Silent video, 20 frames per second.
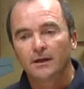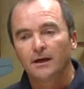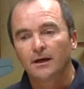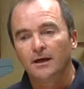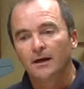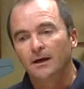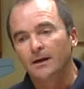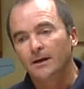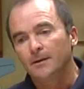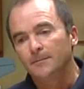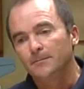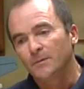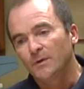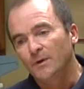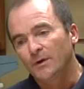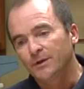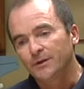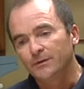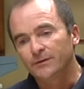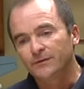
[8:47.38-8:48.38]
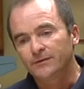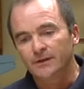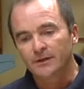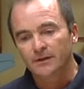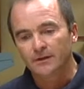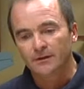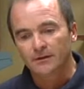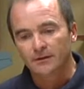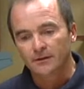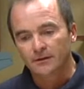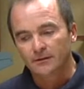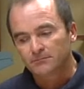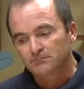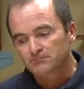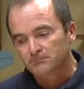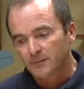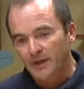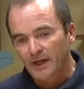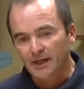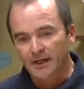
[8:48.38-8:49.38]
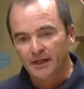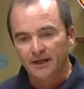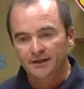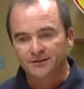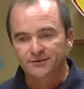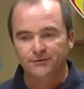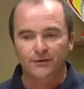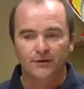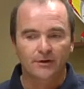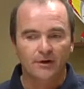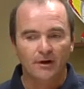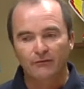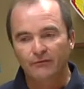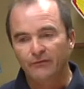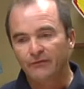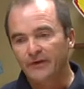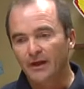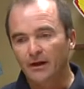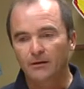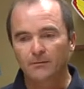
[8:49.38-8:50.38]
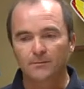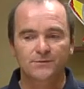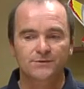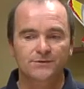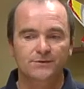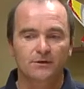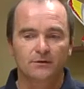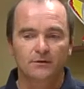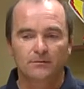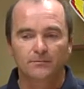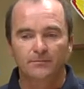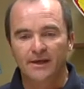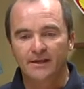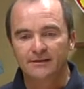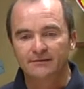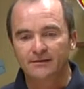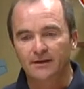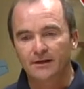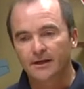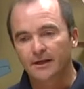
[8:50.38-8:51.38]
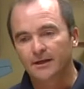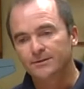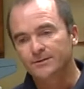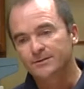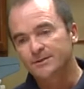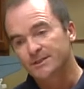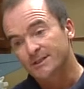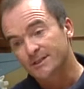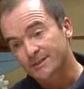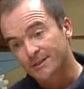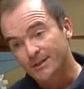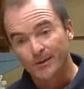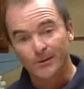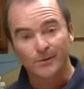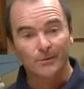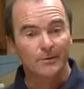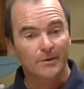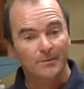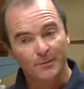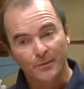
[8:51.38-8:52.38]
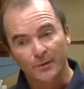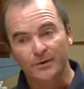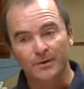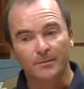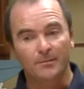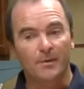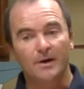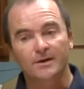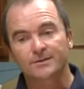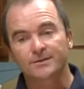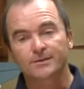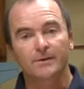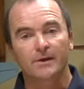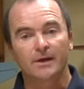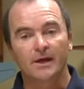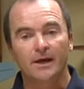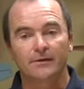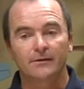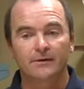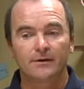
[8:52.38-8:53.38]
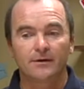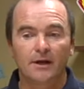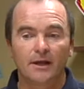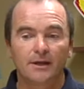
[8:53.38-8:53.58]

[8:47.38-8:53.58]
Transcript: not using any external film, so basically you just glue and put the parts together,